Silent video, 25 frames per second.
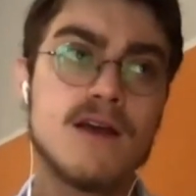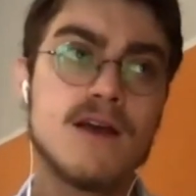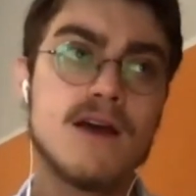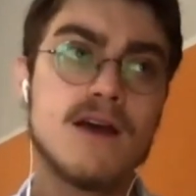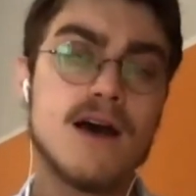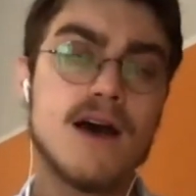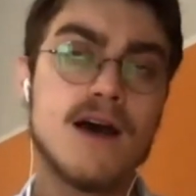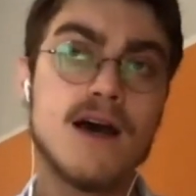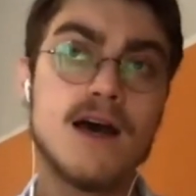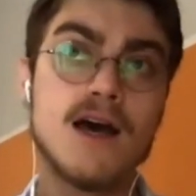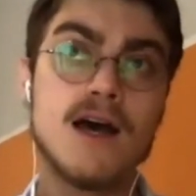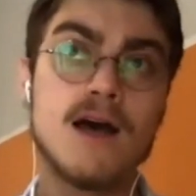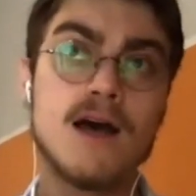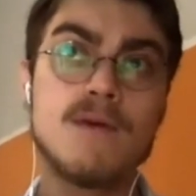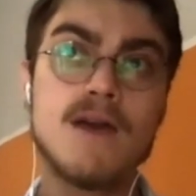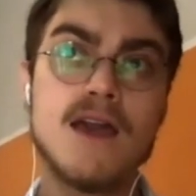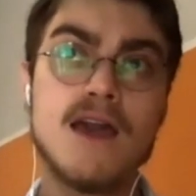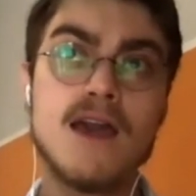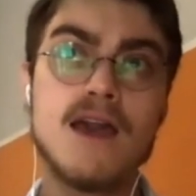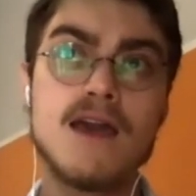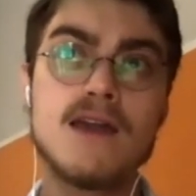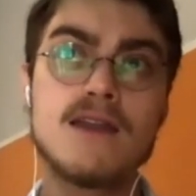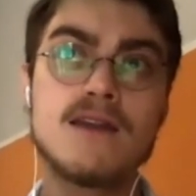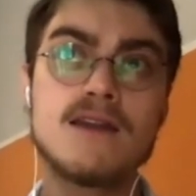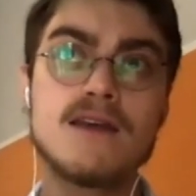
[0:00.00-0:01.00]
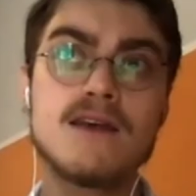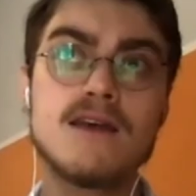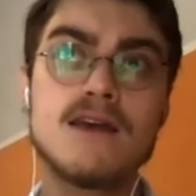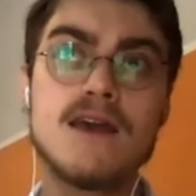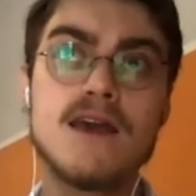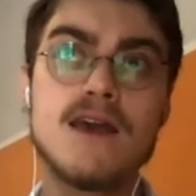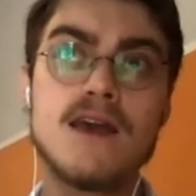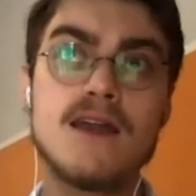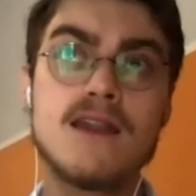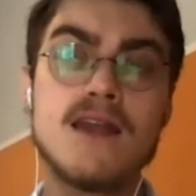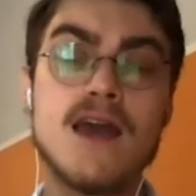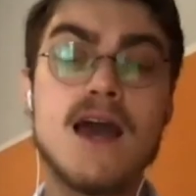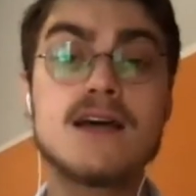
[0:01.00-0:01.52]
And
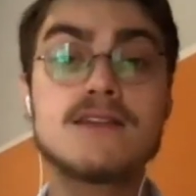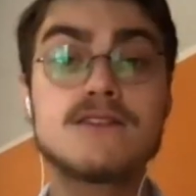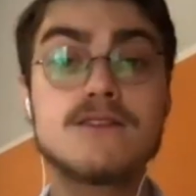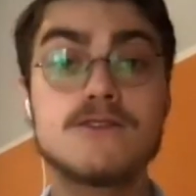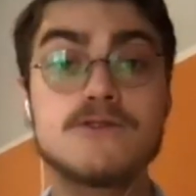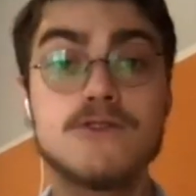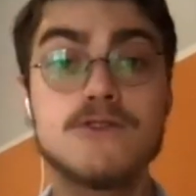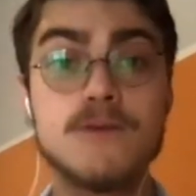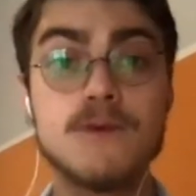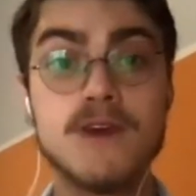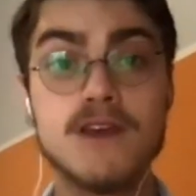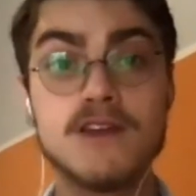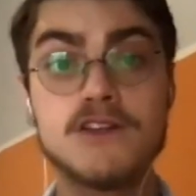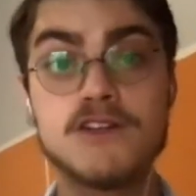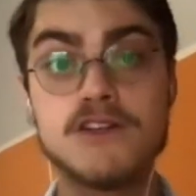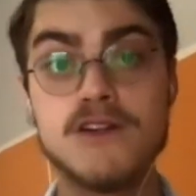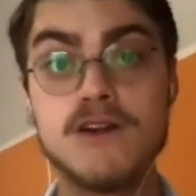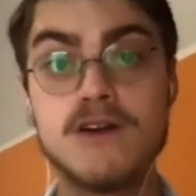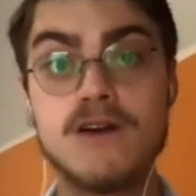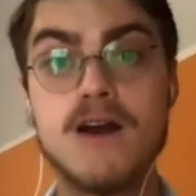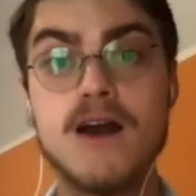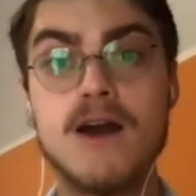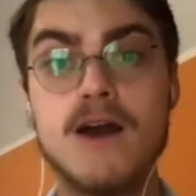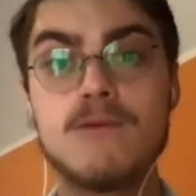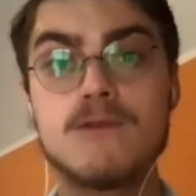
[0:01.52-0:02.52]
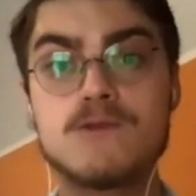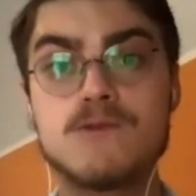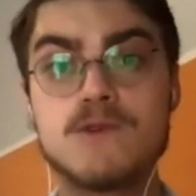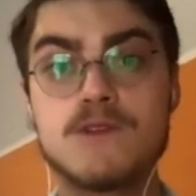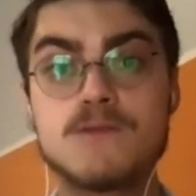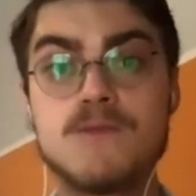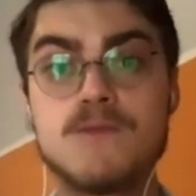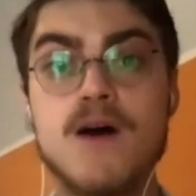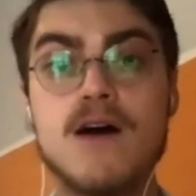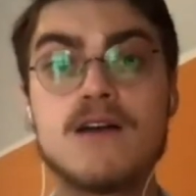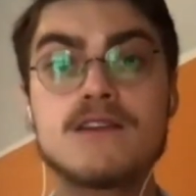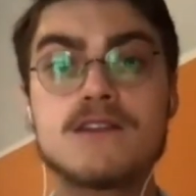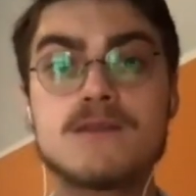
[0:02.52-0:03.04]
as a streaming engineer, I was
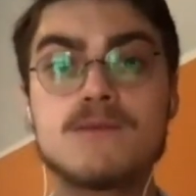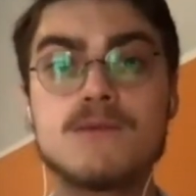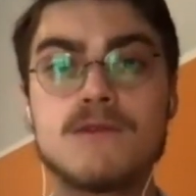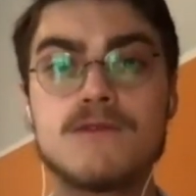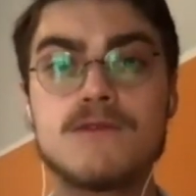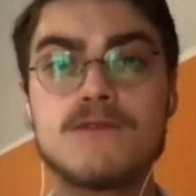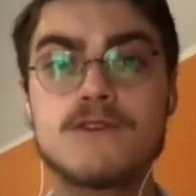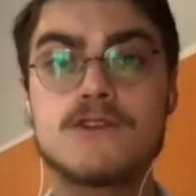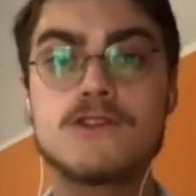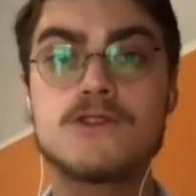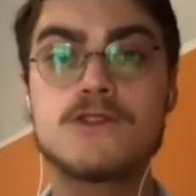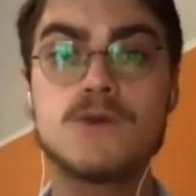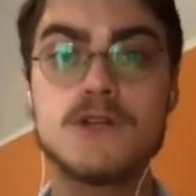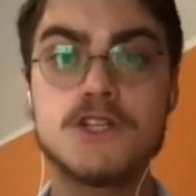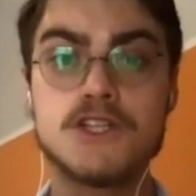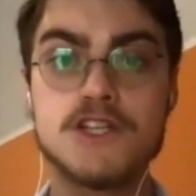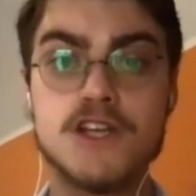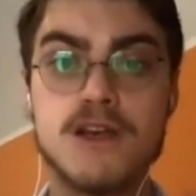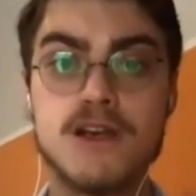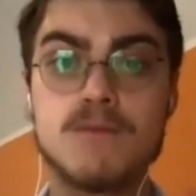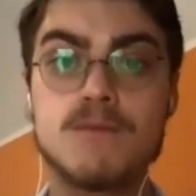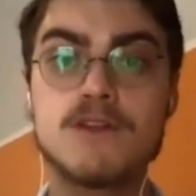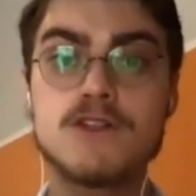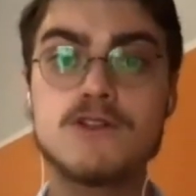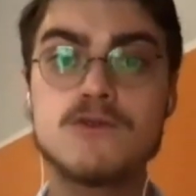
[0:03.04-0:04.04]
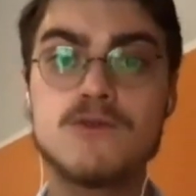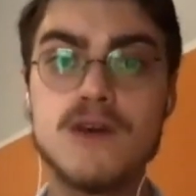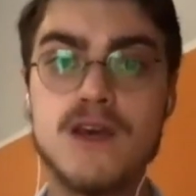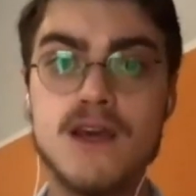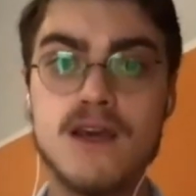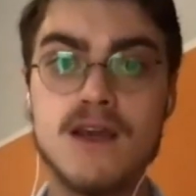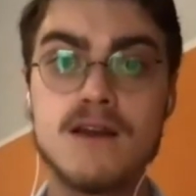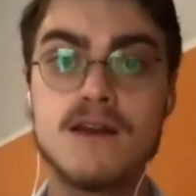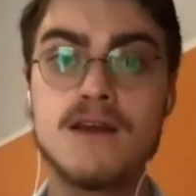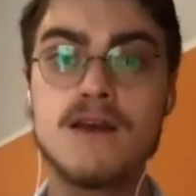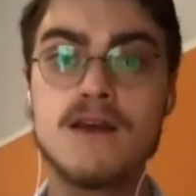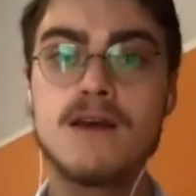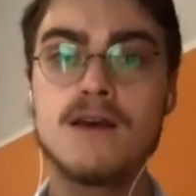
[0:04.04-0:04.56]
responsible for switching
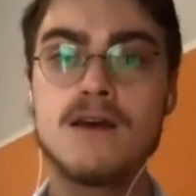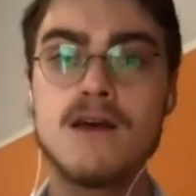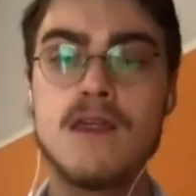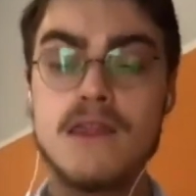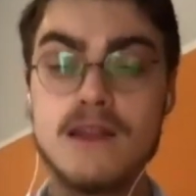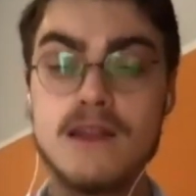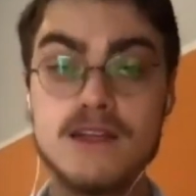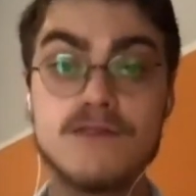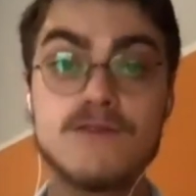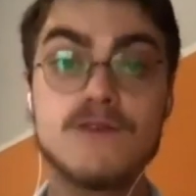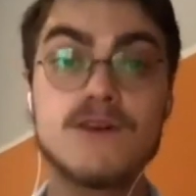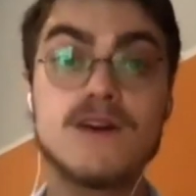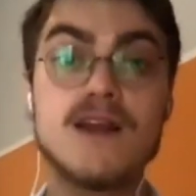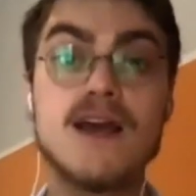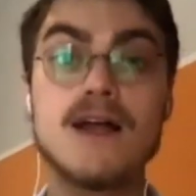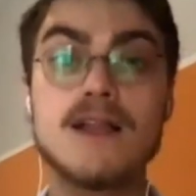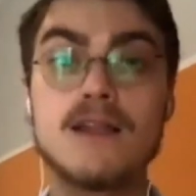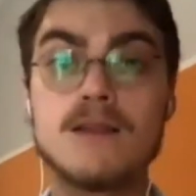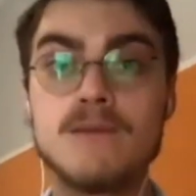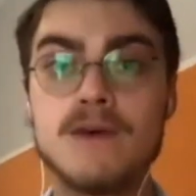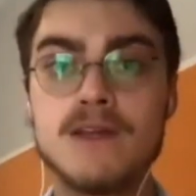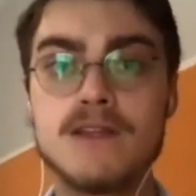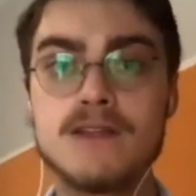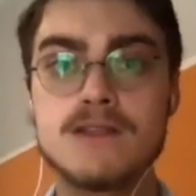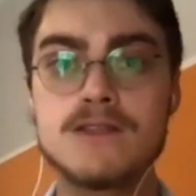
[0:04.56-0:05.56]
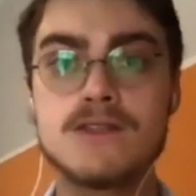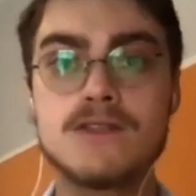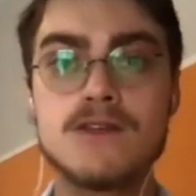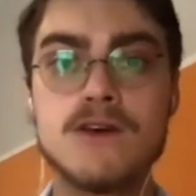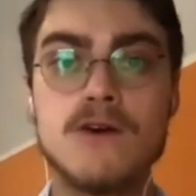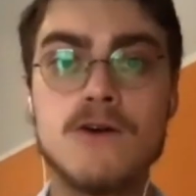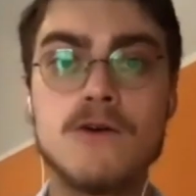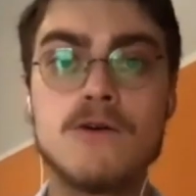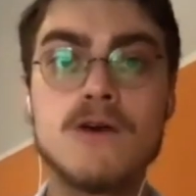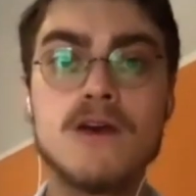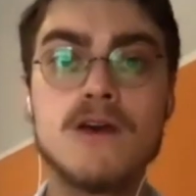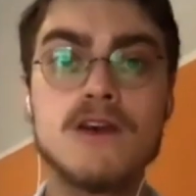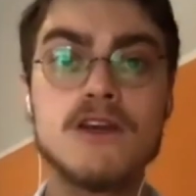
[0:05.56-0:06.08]
between the different elements.
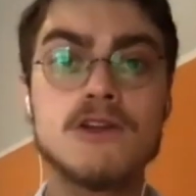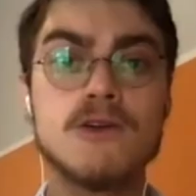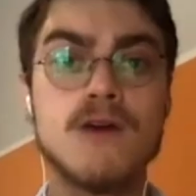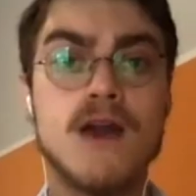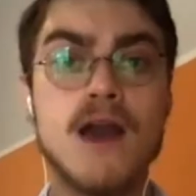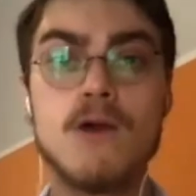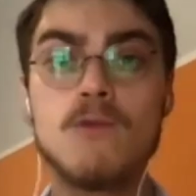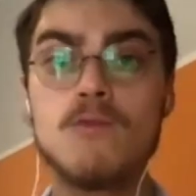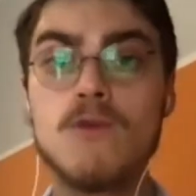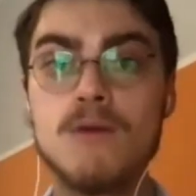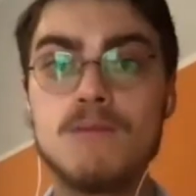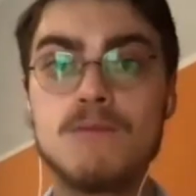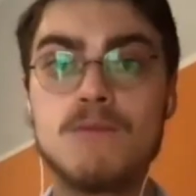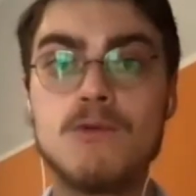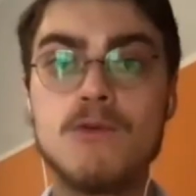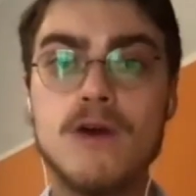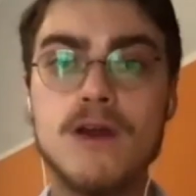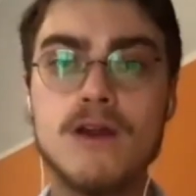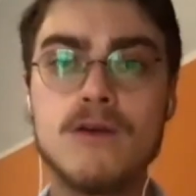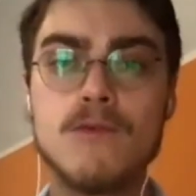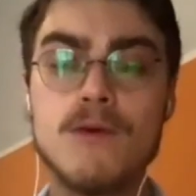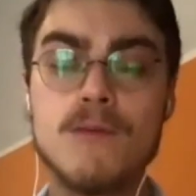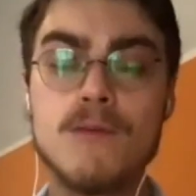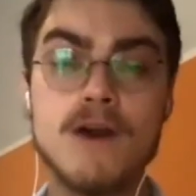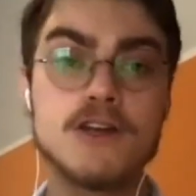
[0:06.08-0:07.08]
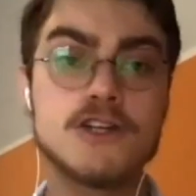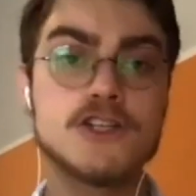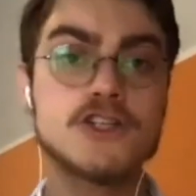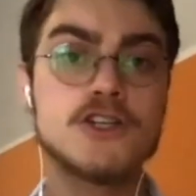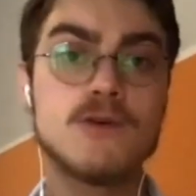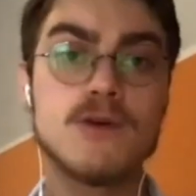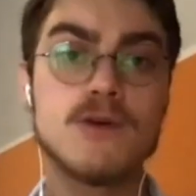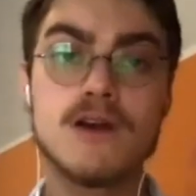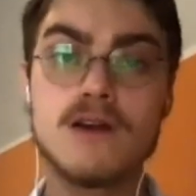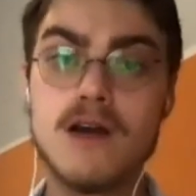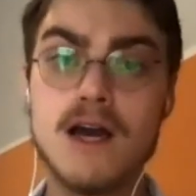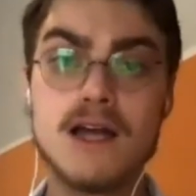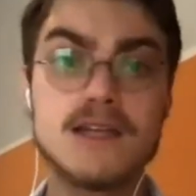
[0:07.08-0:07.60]
So, at one point we might
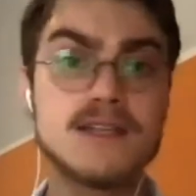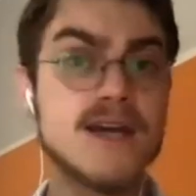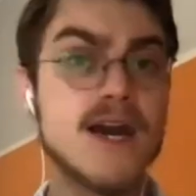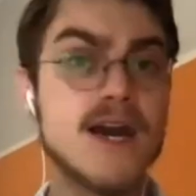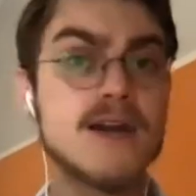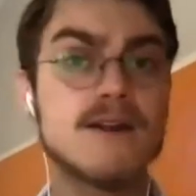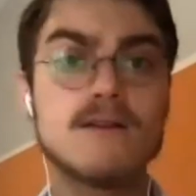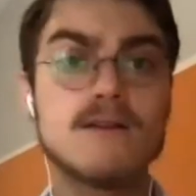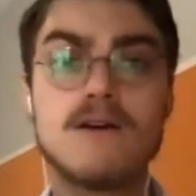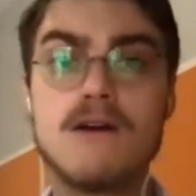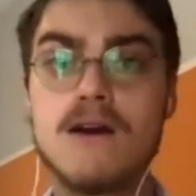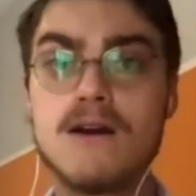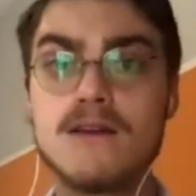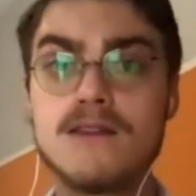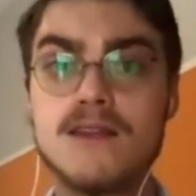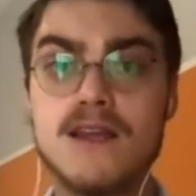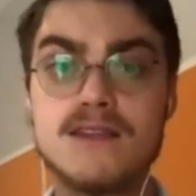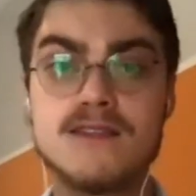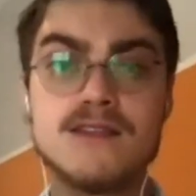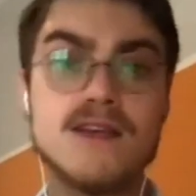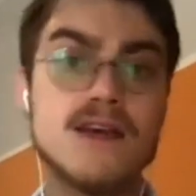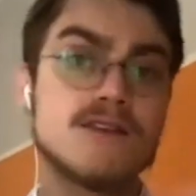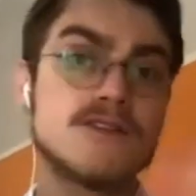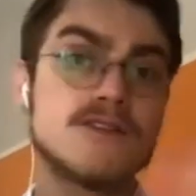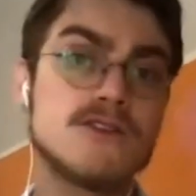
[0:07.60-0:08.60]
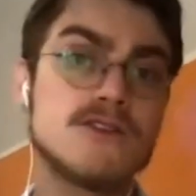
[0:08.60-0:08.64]
show a title card that says,